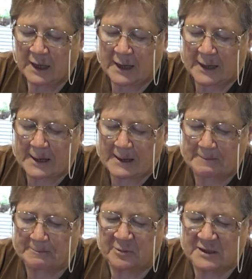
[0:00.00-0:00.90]

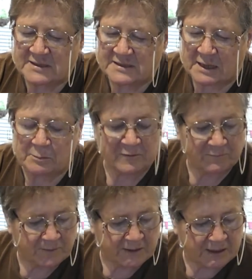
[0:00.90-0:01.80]
Some
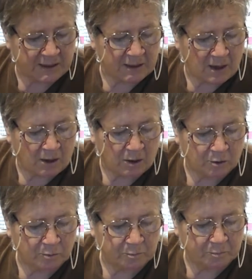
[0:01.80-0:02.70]
of the
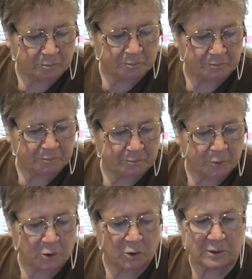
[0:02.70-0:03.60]
old
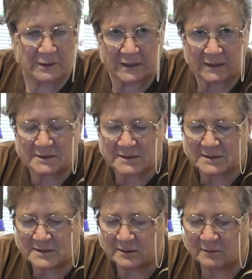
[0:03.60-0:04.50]
ball
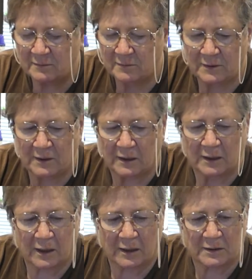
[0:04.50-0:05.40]
lids,
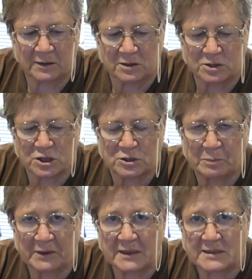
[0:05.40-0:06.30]
like the
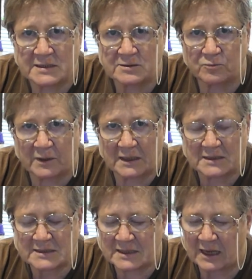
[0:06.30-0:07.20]
2-piece ring
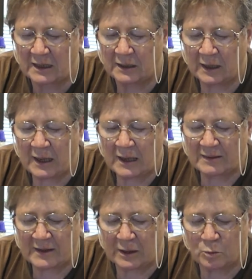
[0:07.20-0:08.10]
set,
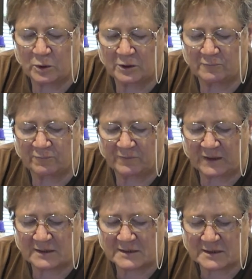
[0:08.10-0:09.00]
they will
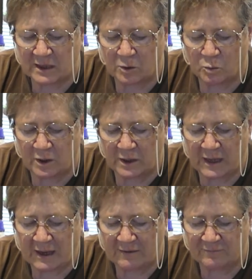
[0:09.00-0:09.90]
fit. So what you
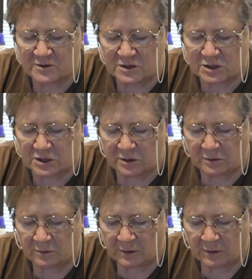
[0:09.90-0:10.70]
have to do